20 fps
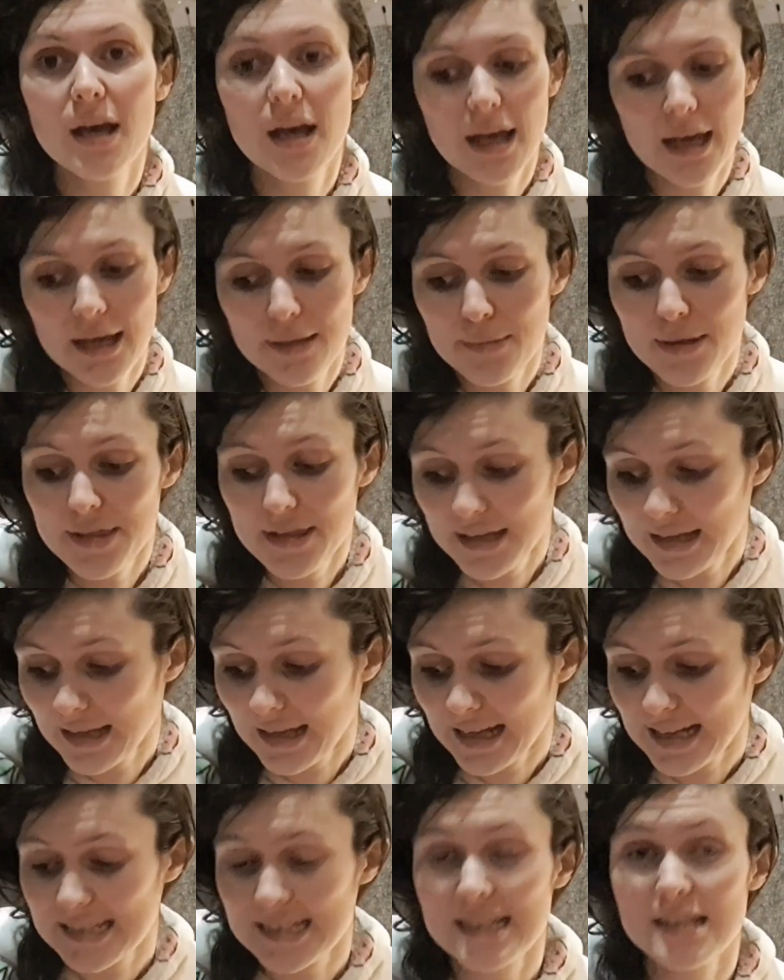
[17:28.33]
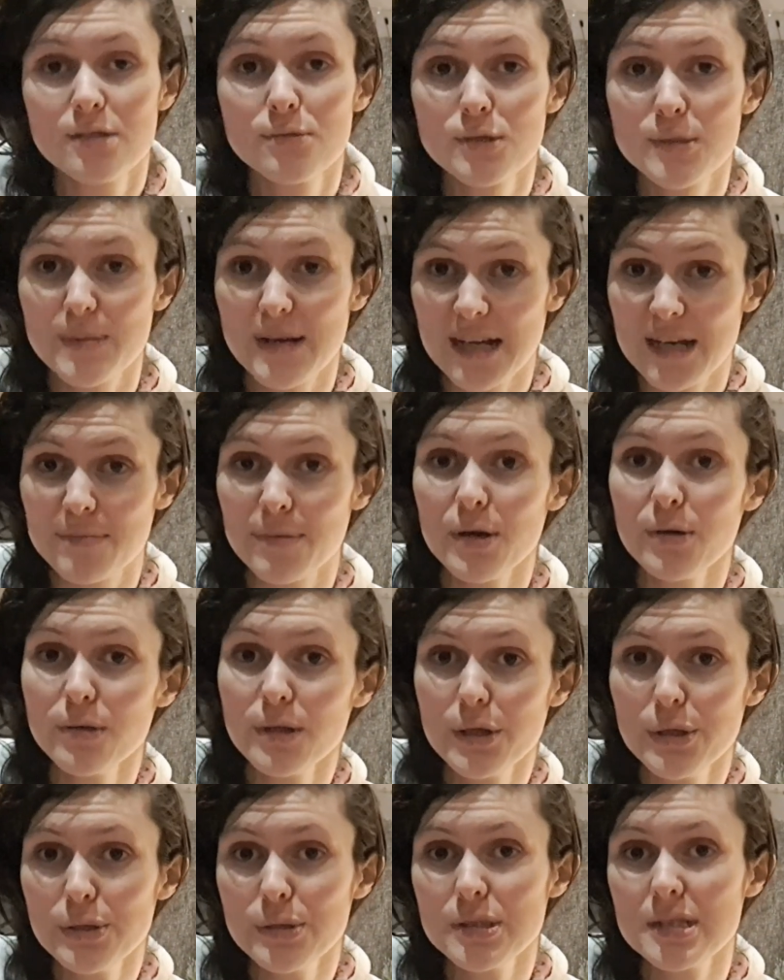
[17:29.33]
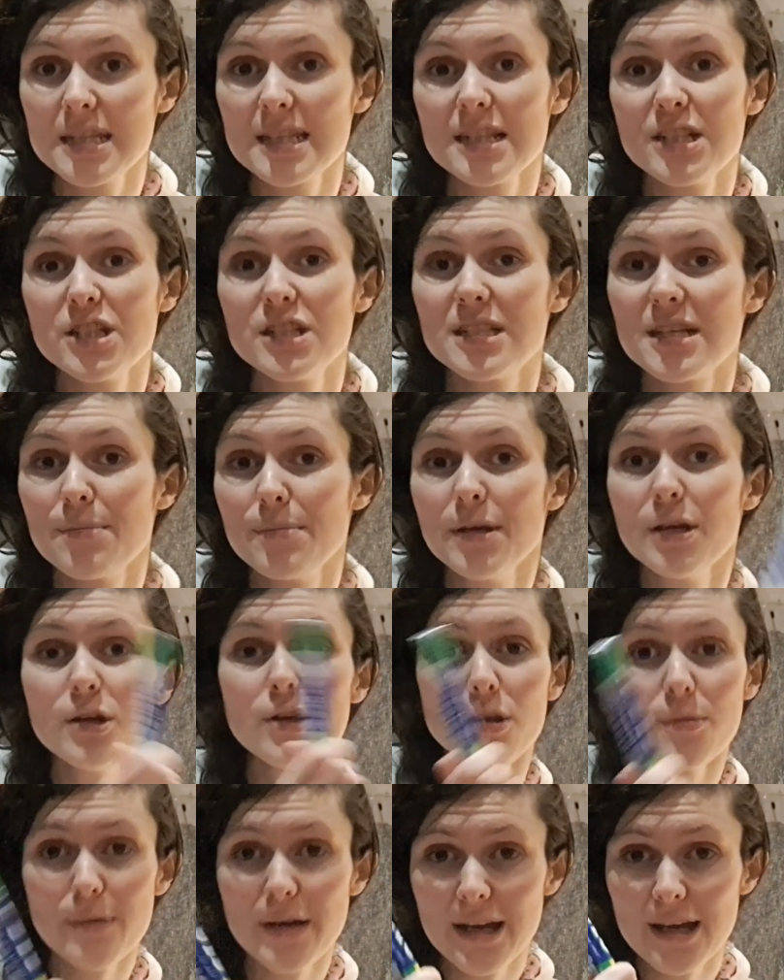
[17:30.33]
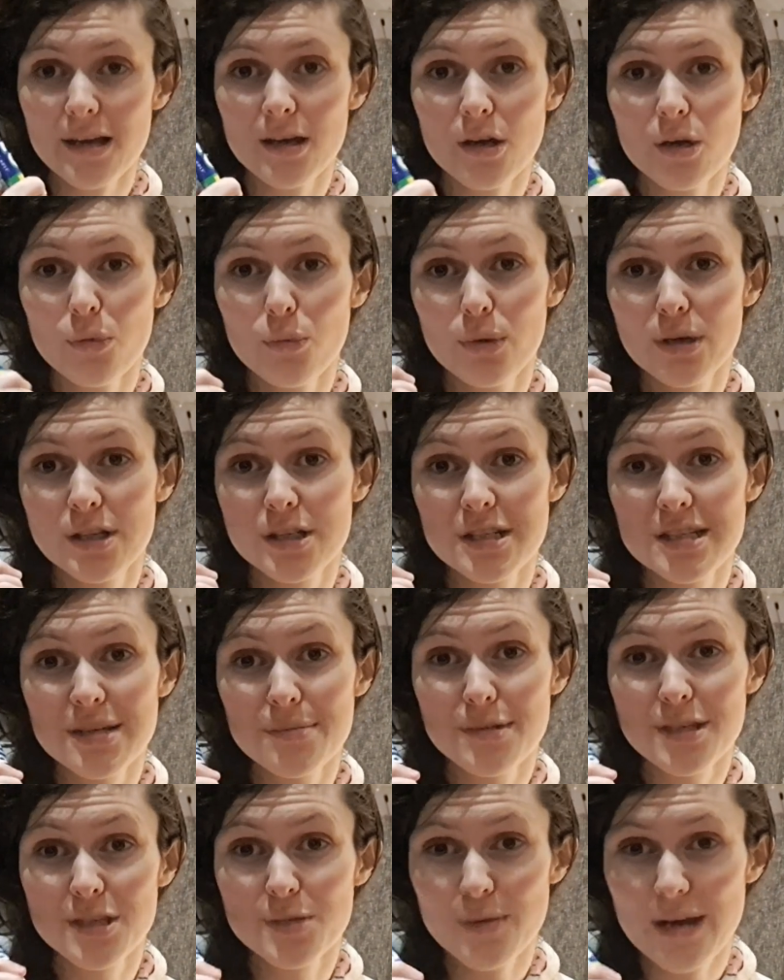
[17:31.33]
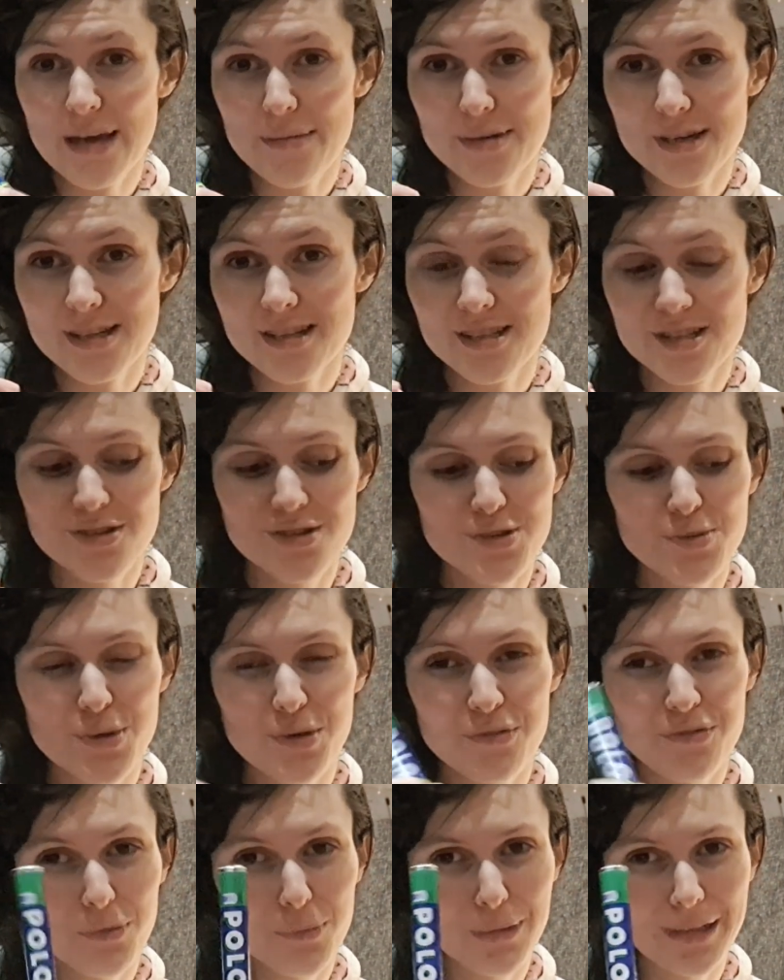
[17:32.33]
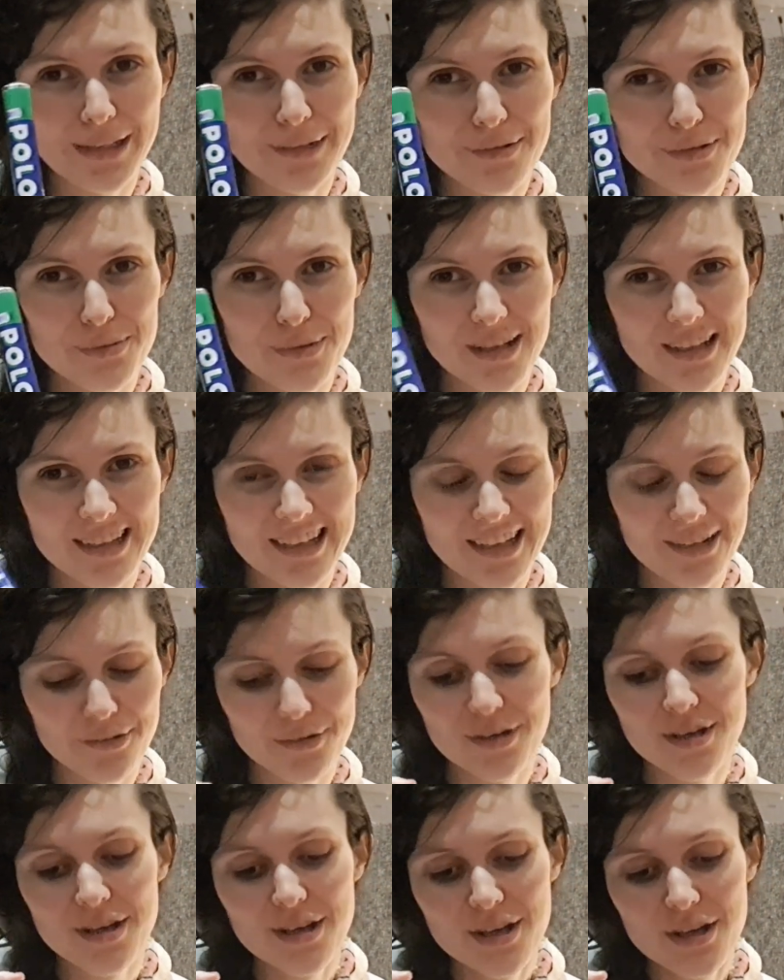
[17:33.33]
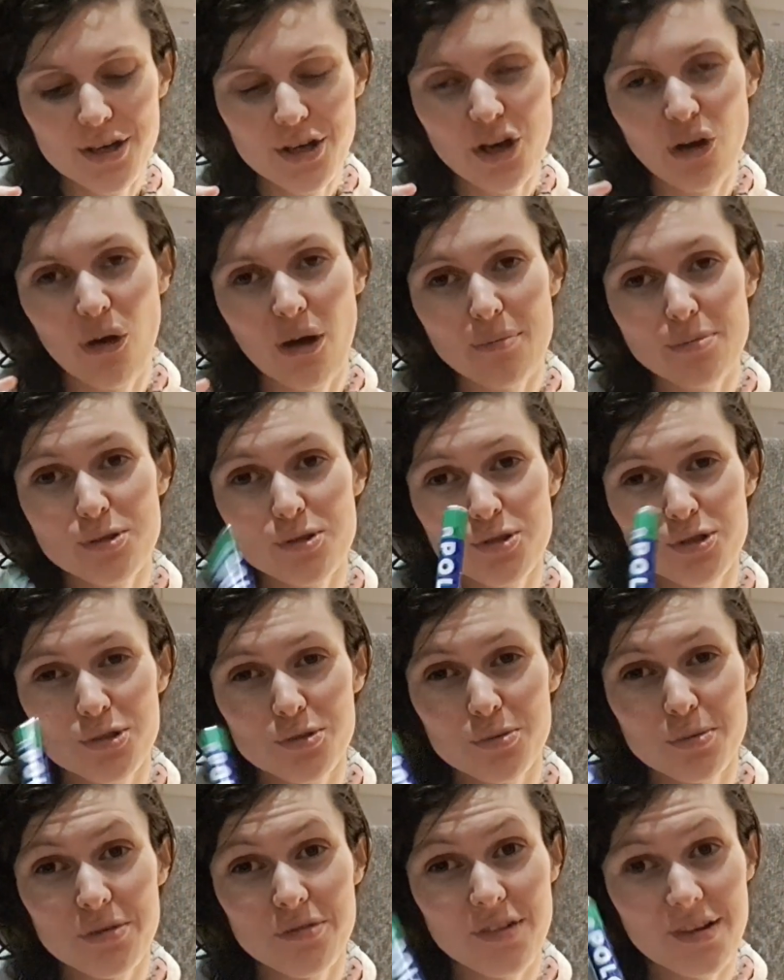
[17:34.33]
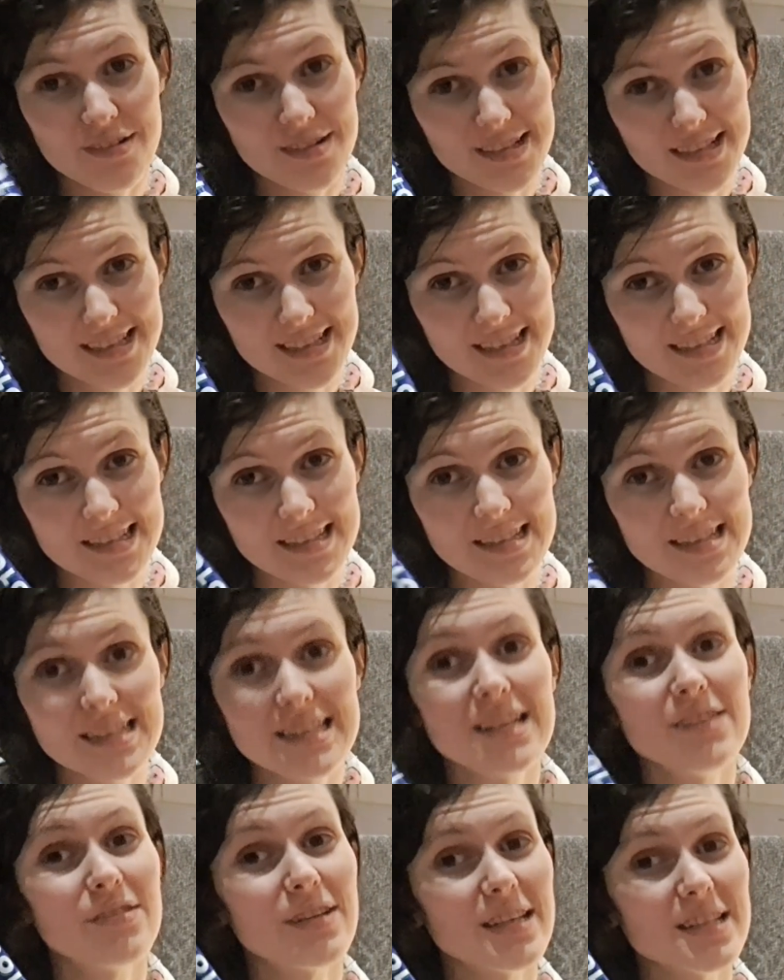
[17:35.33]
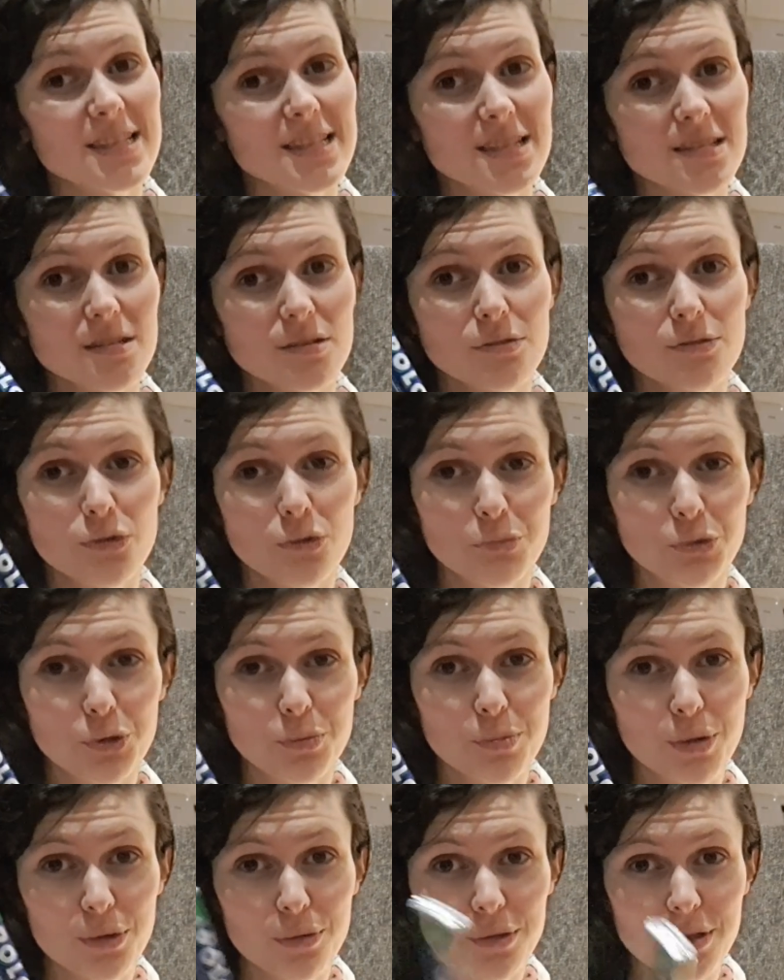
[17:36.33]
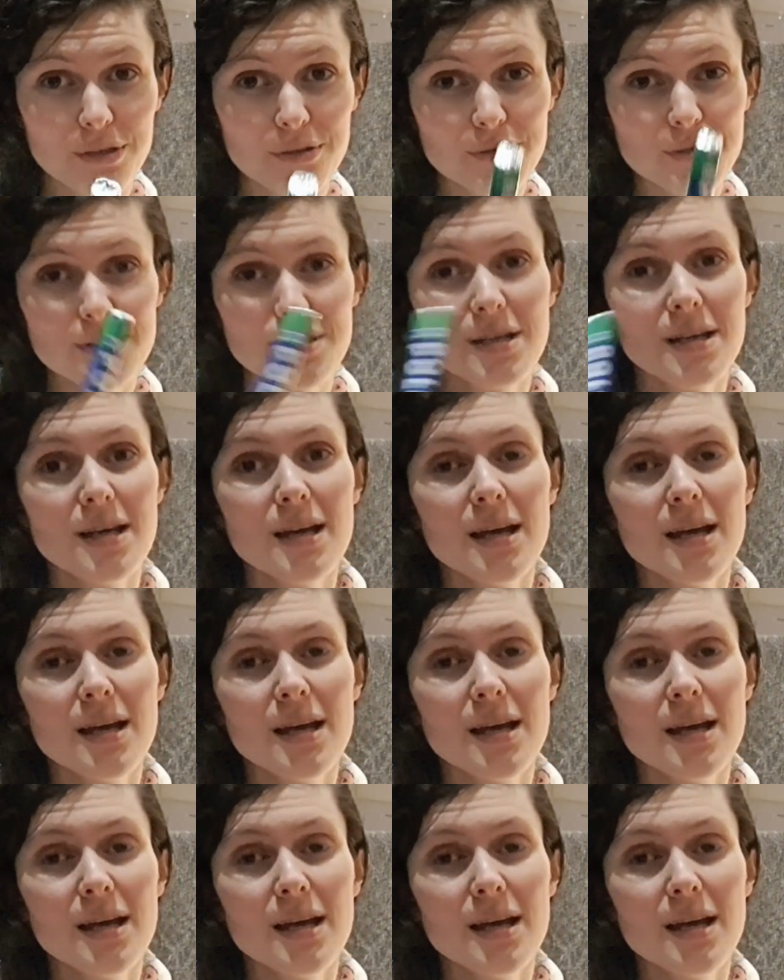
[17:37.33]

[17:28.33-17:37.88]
And then, like I said, there was a pack of polos, and then she sent me another pack when she sent me the spare bits. So there's one for Willow as well now, who I'm sure will be very excited to give kisses for more polos.